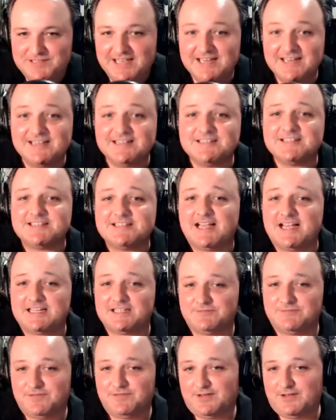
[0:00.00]
It is a
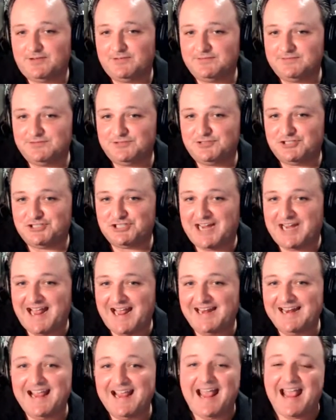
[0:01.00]
saxophone
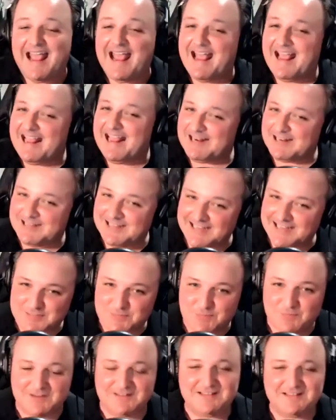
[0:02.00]
chat, and
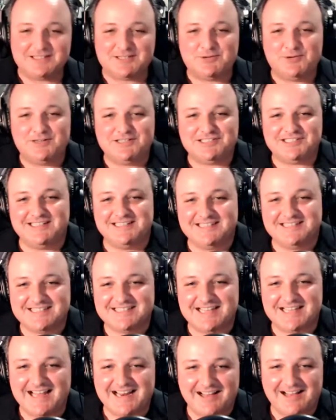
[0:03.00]
it's one of those questions
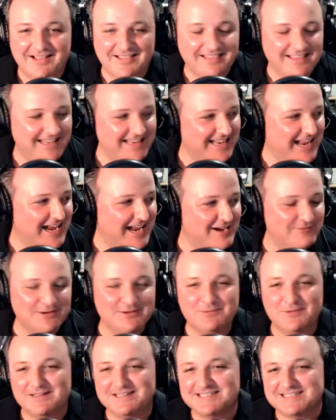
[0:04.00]
that I think
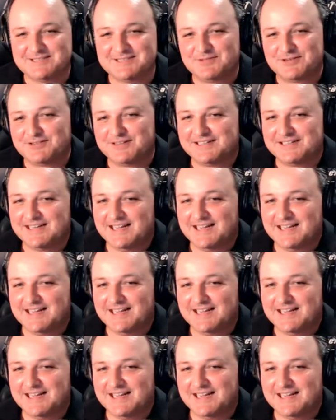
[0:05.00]
everyone's very,